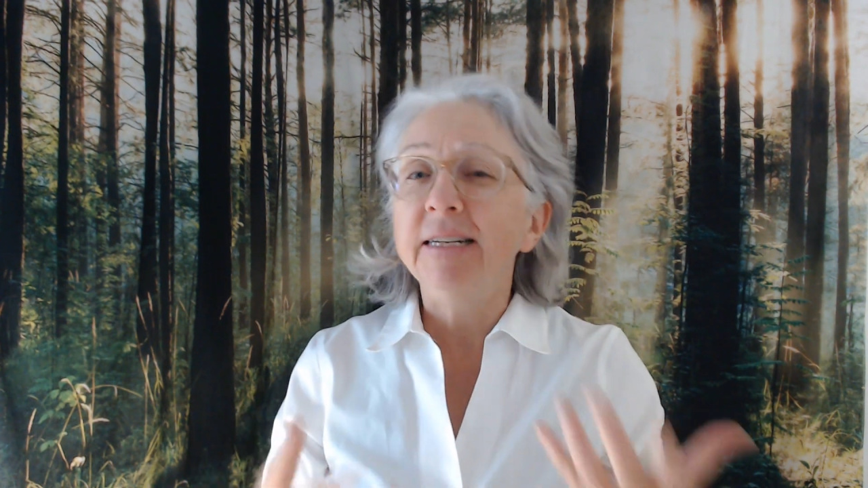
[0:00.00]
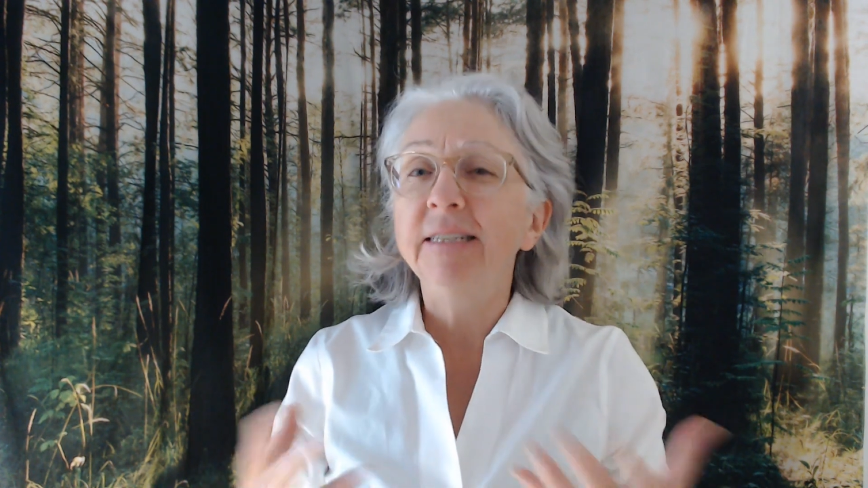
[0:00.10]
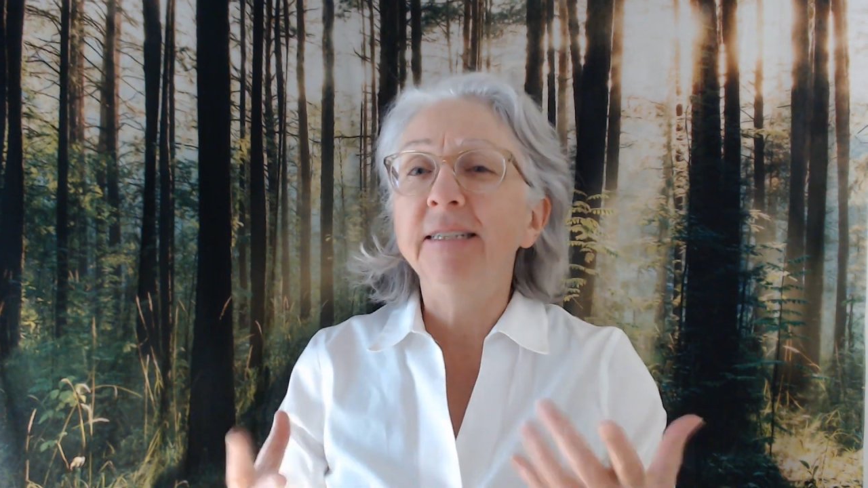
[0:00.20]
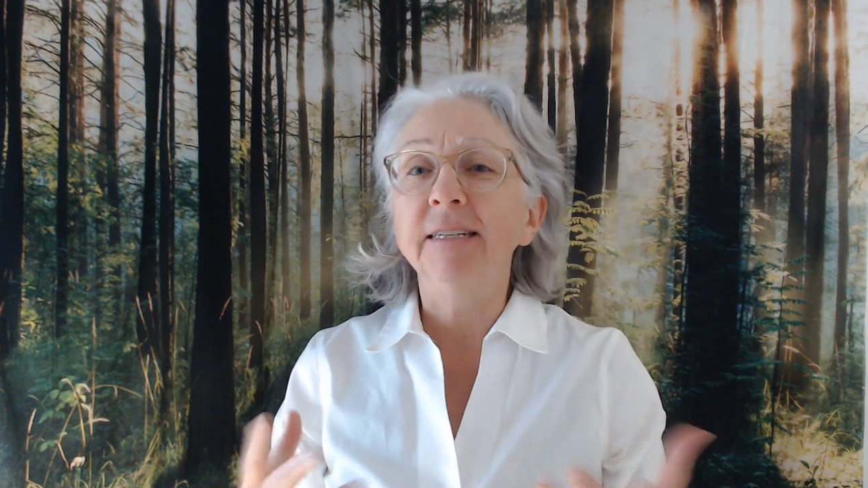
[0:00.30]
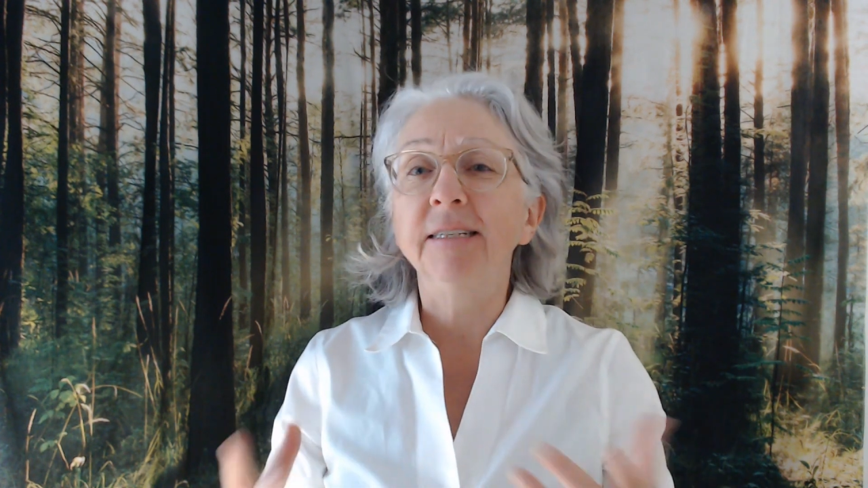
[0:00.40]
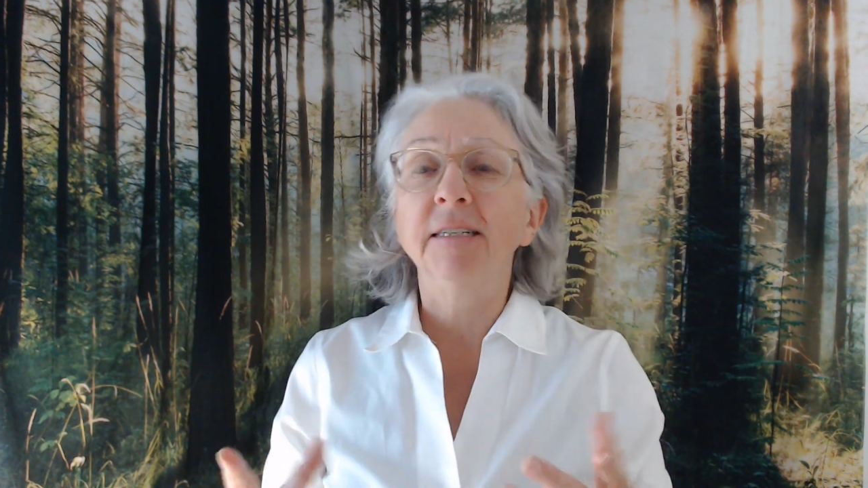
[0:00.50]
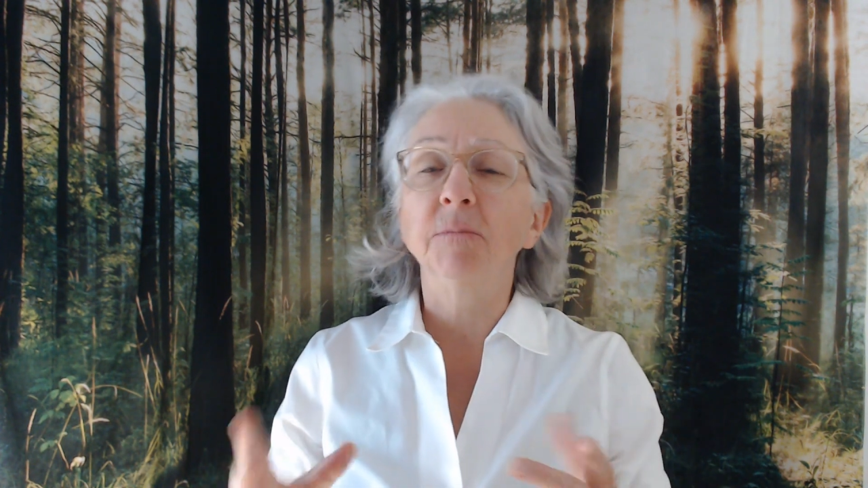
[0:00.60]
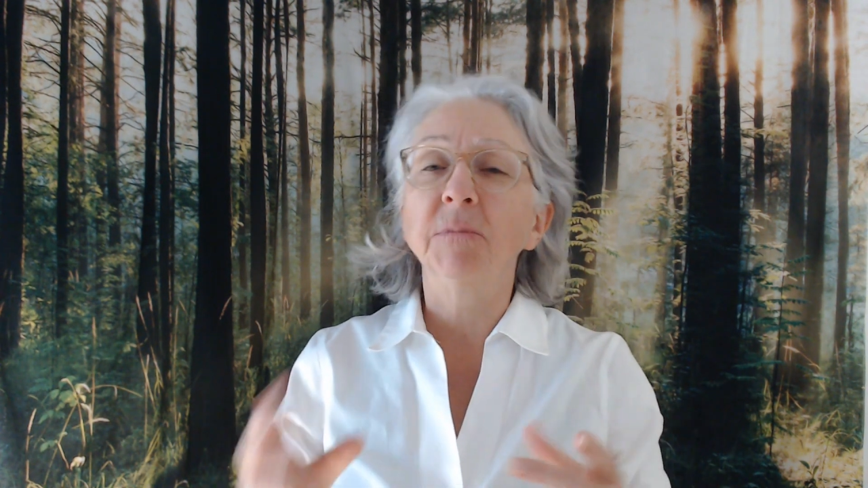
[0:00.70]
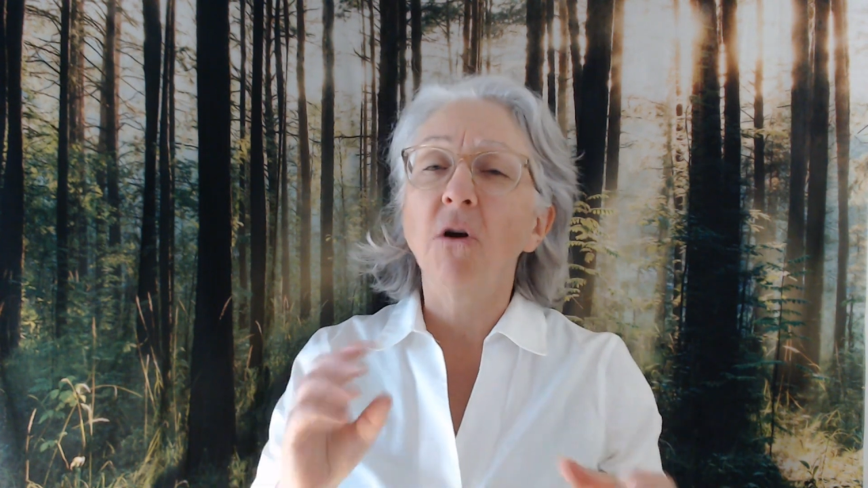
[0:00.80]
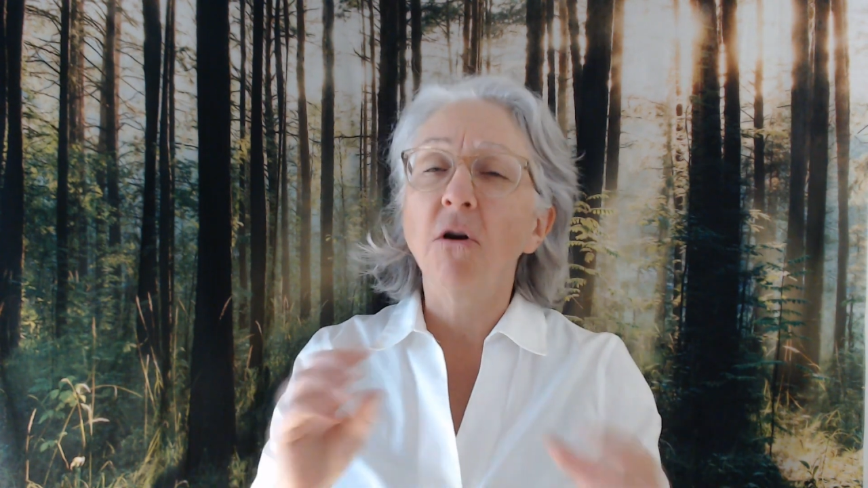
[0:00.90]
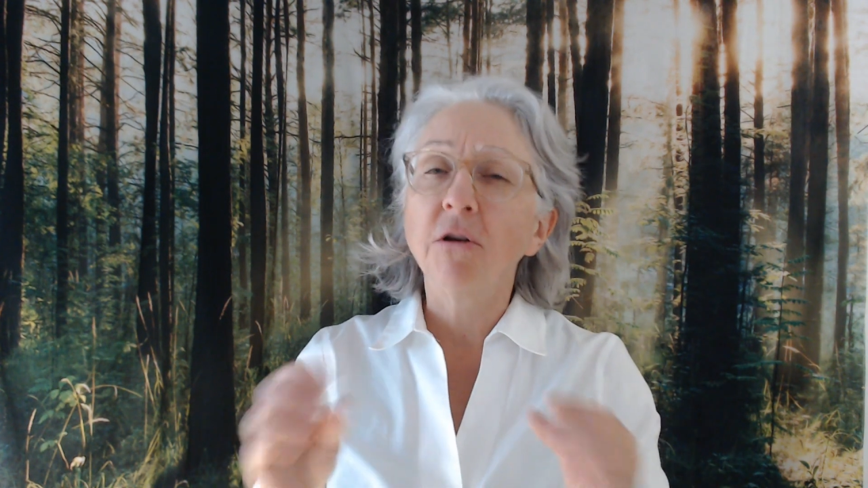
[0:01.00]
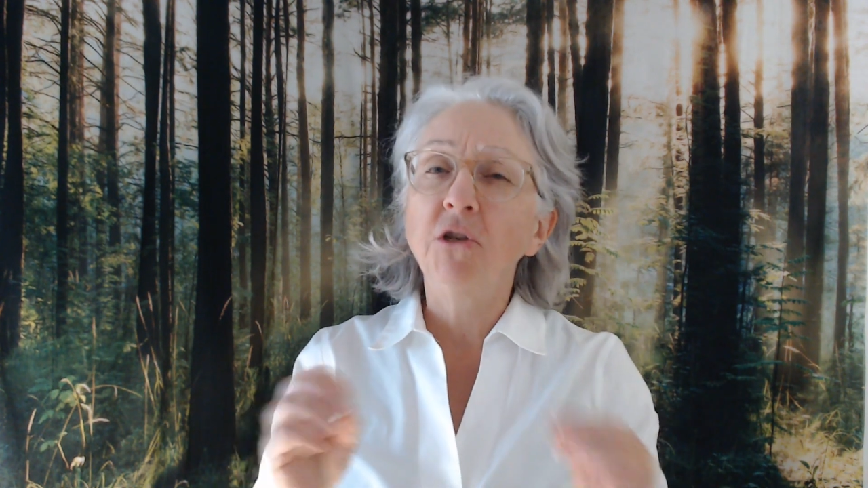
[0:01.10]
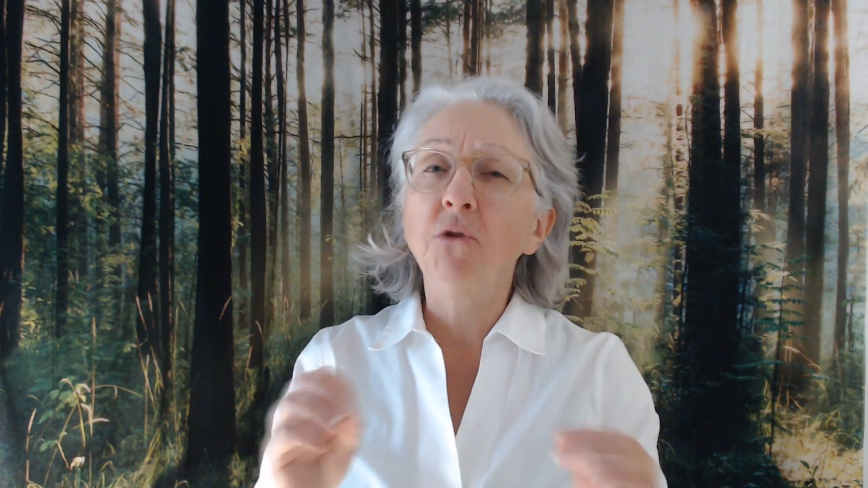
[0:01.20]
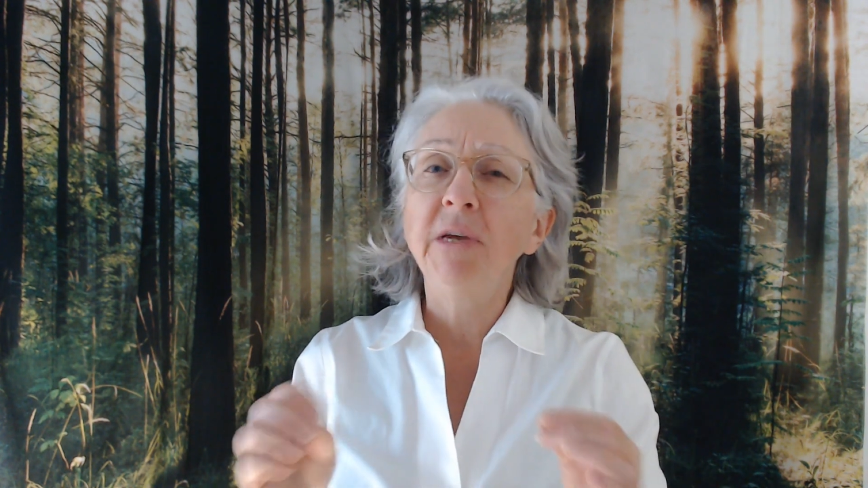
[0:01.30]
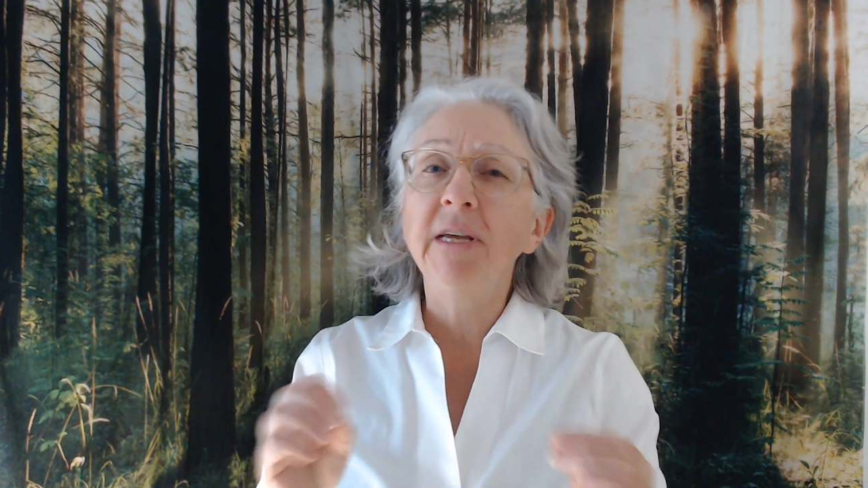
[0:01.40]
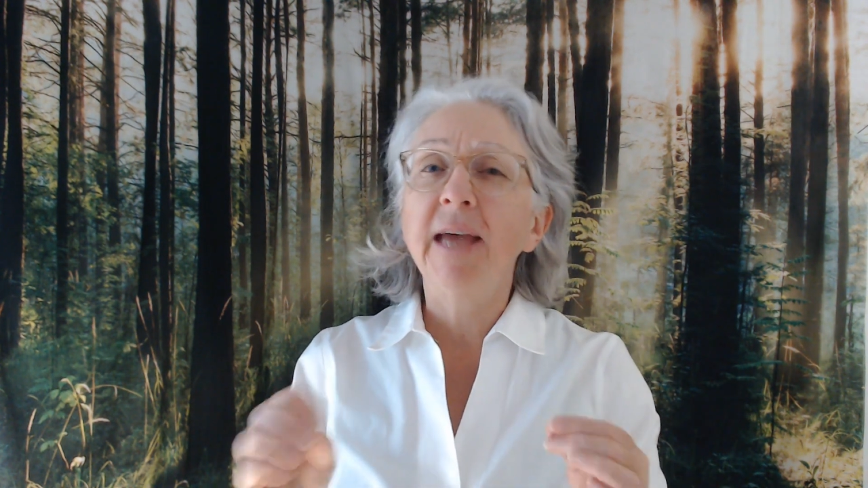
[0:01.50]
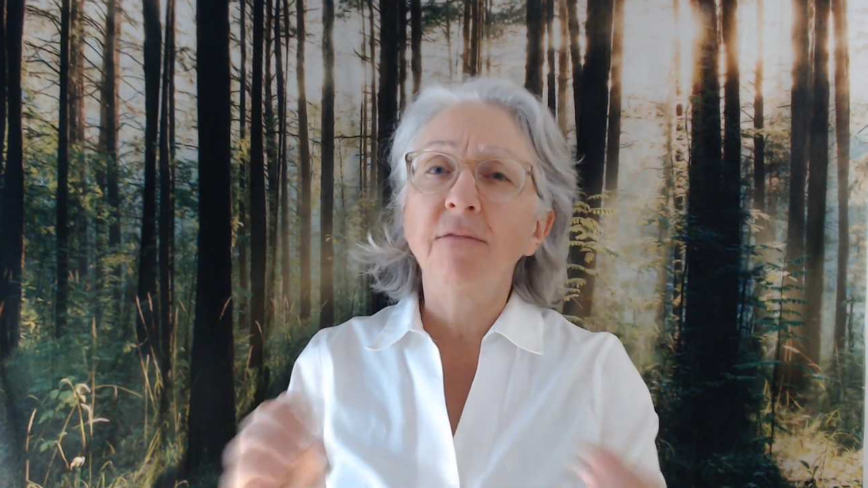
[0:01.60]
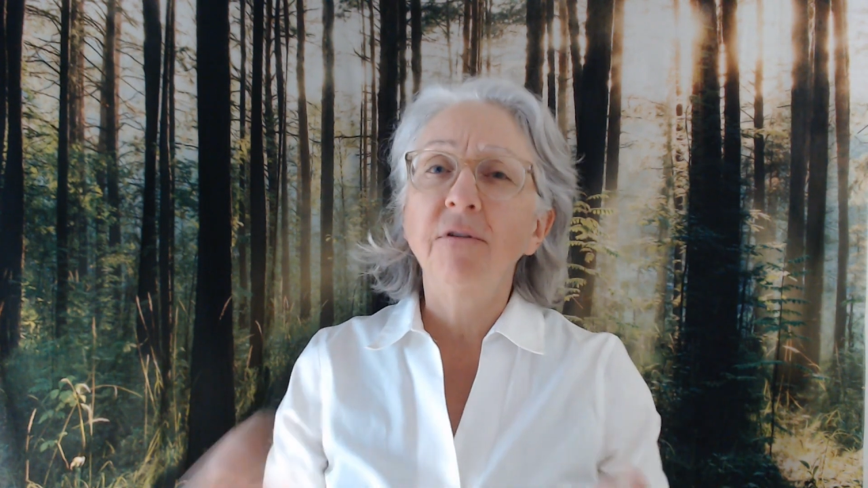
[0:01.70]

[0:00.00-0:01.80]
existing systems aren't doing